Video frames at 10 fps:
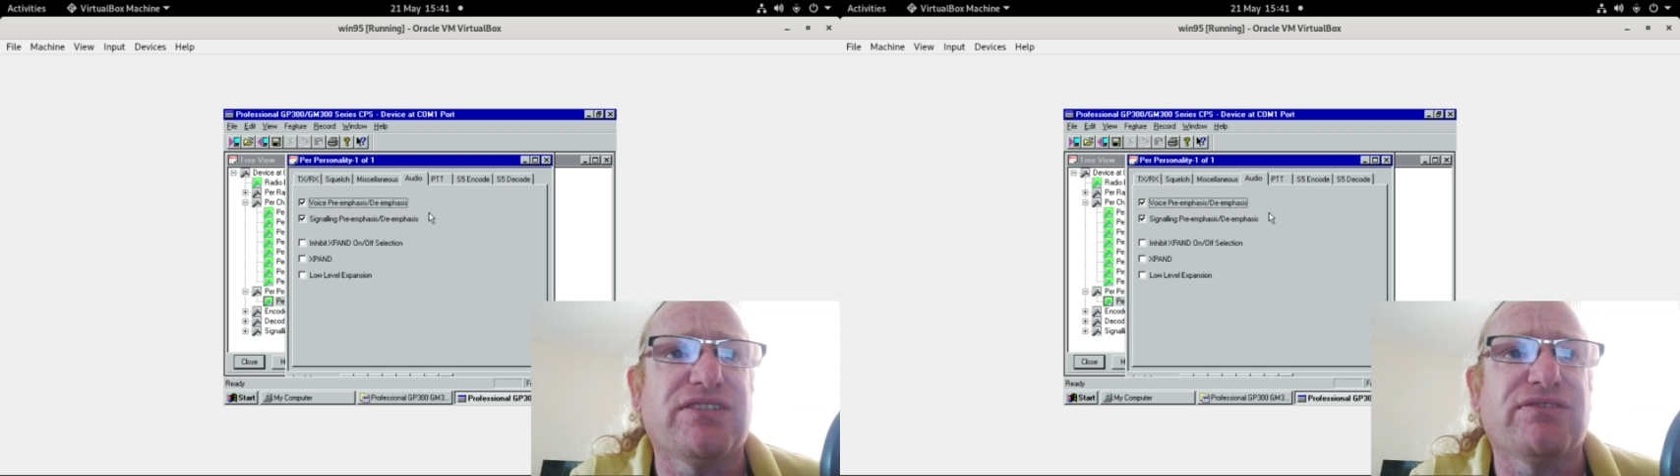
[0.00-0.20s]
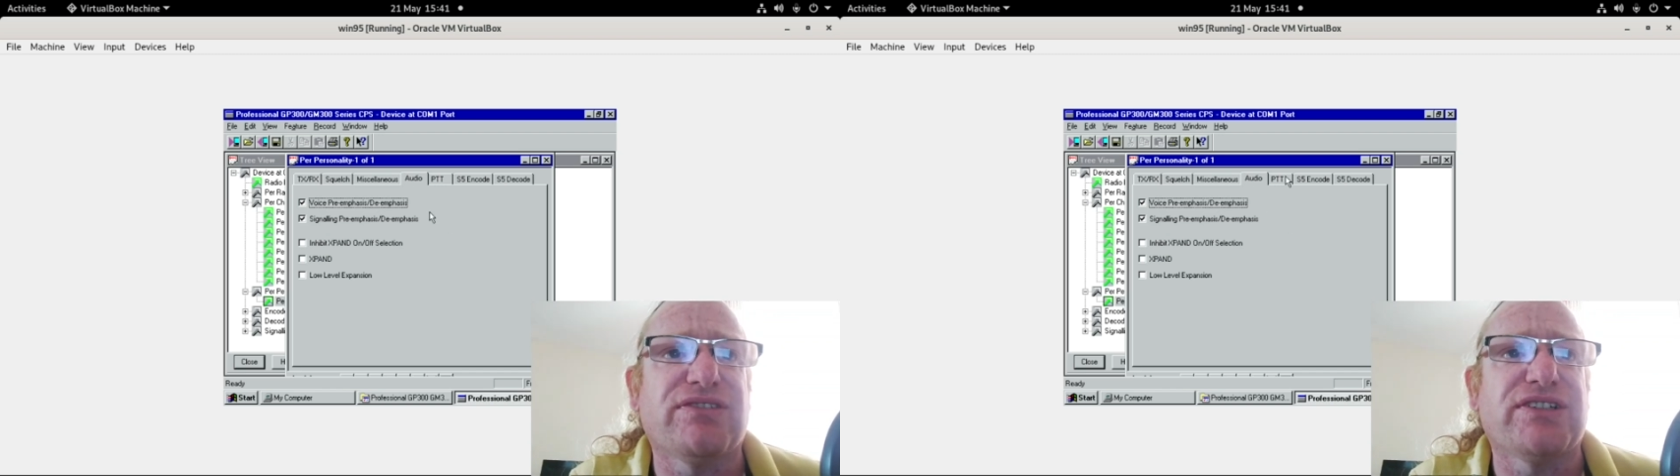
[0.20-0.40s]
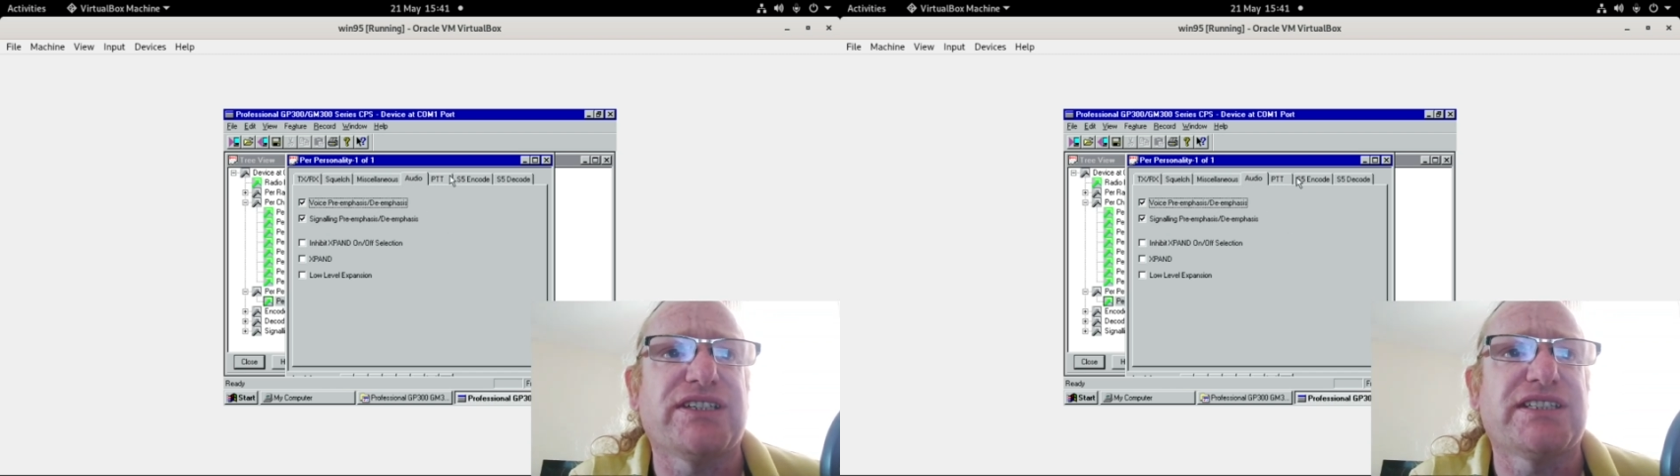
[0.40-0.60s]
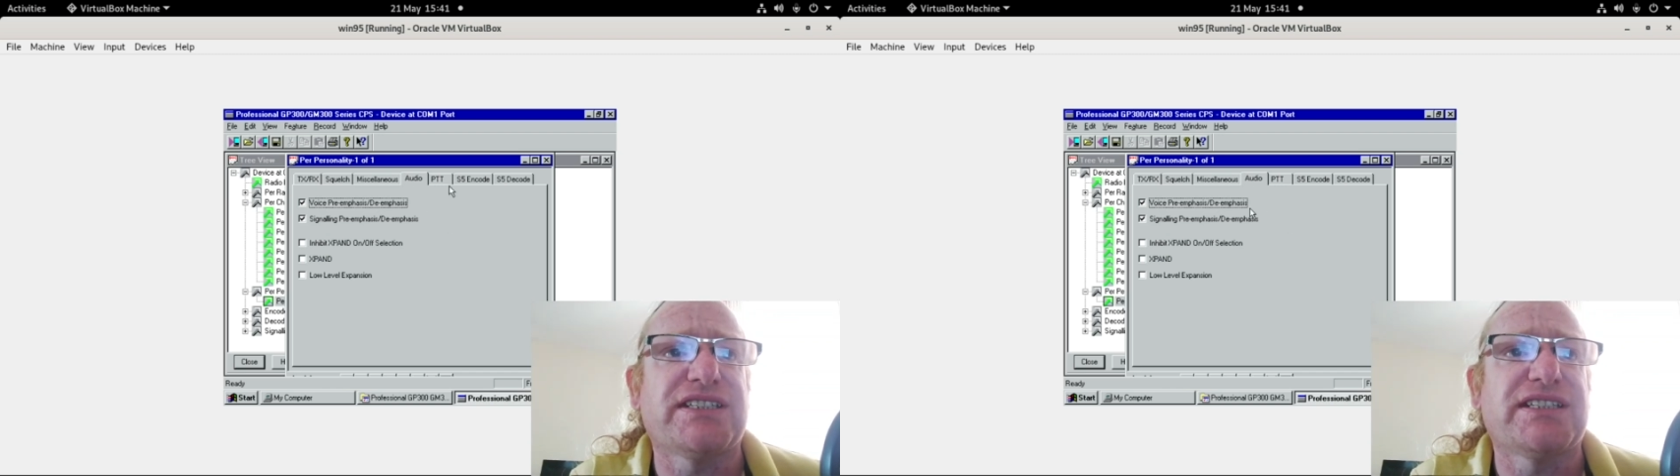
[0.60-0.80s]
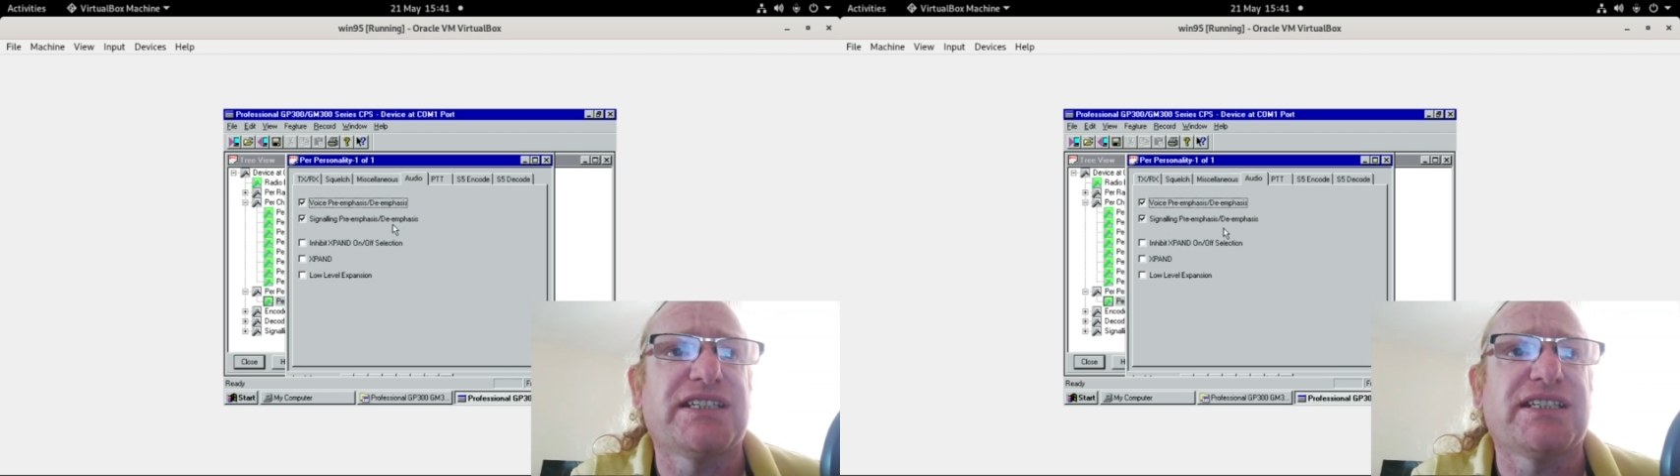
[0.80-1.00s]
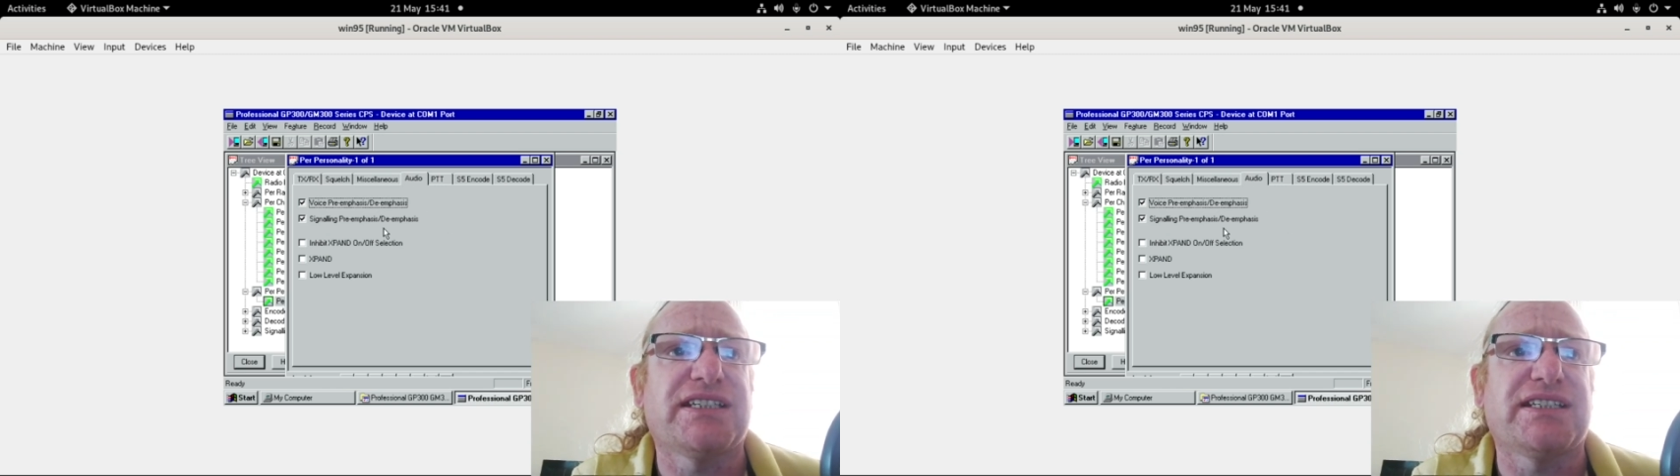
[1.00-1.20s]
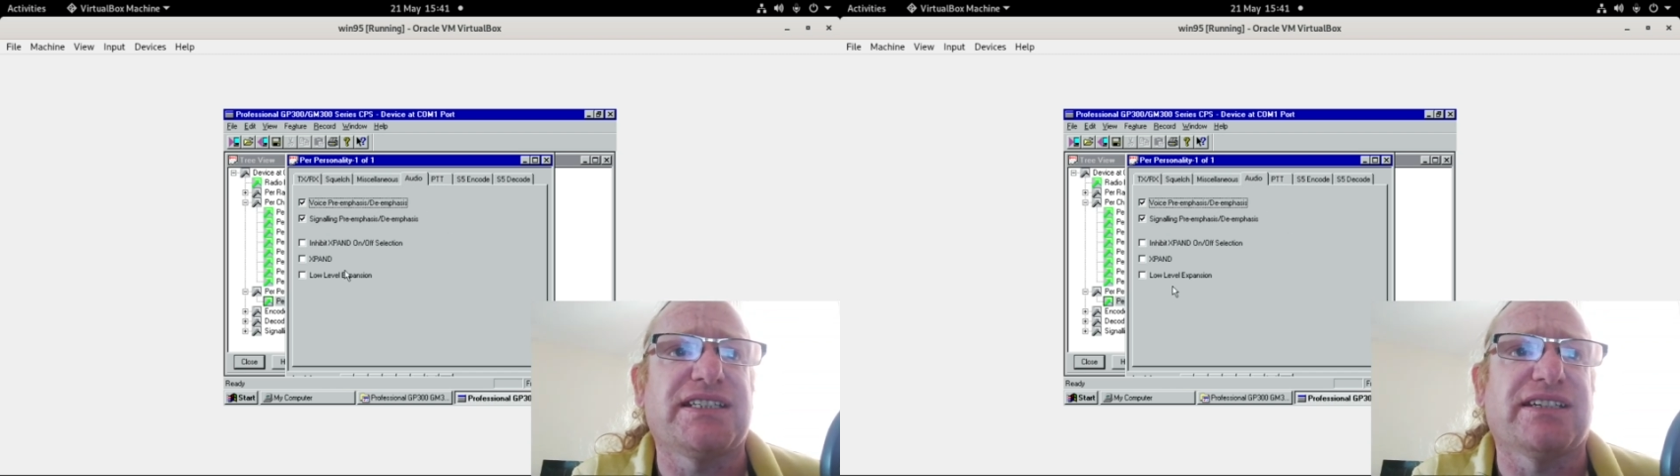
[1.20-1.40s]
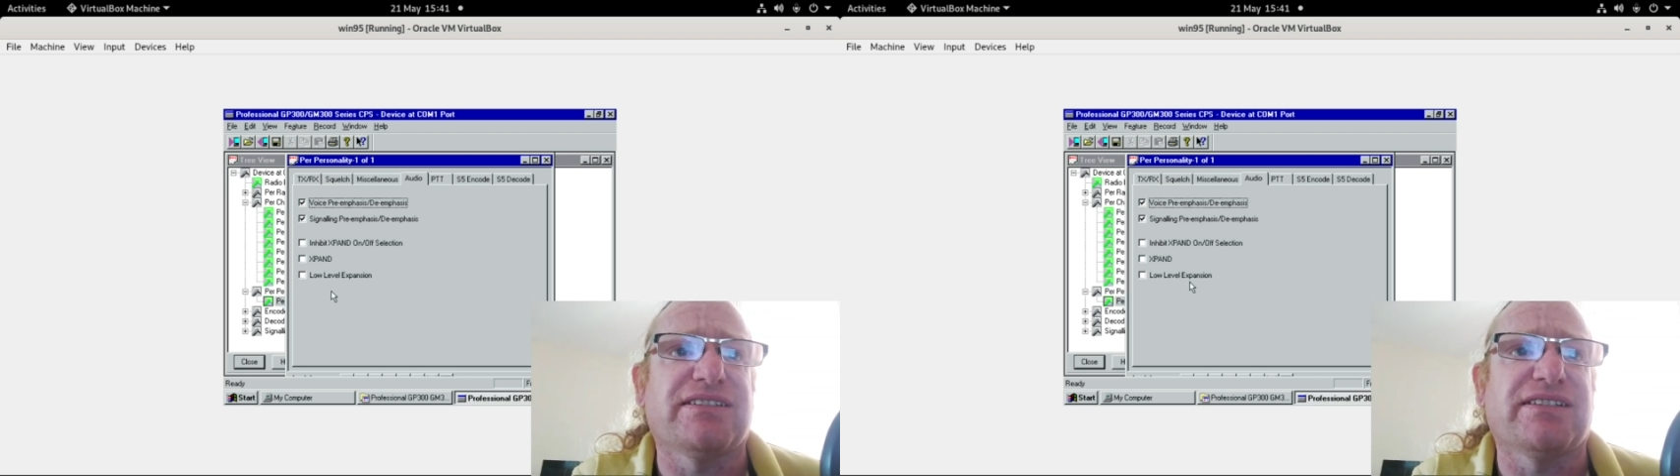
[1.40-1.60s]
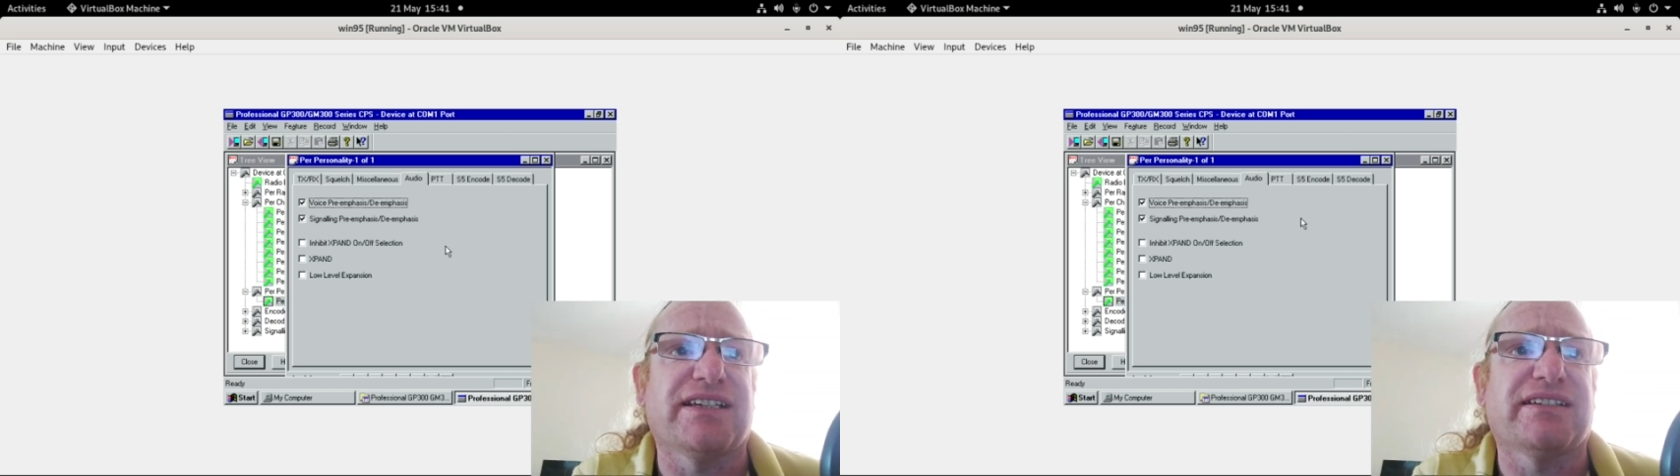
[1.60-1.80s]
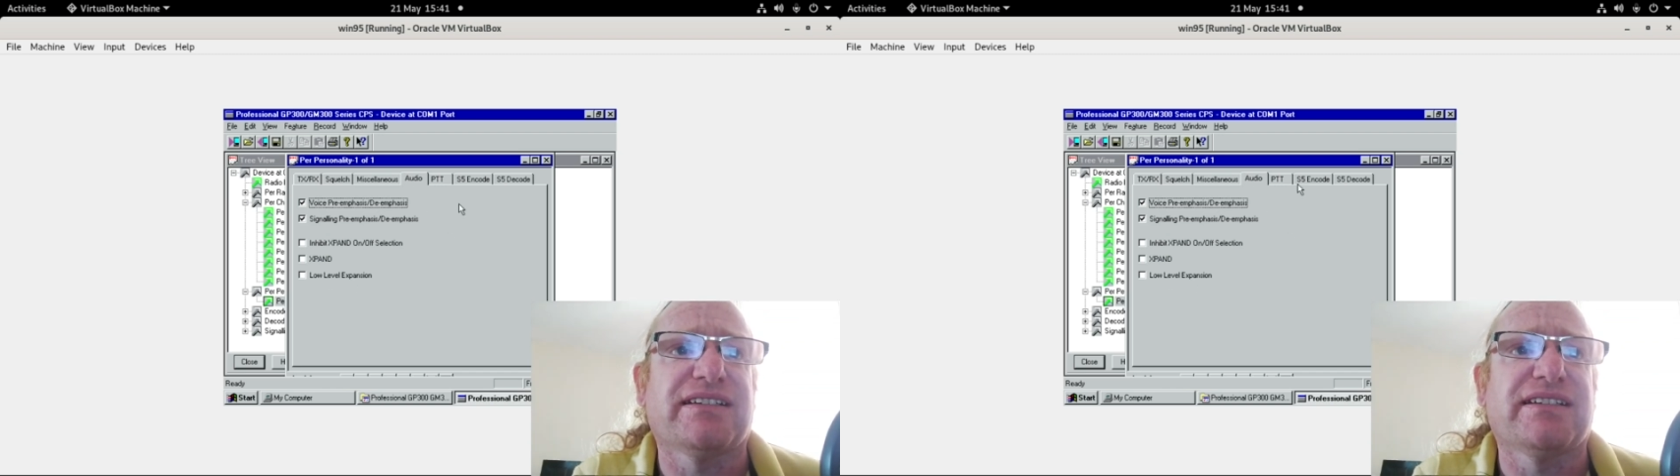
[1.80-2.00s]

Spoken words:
on voice and signaling,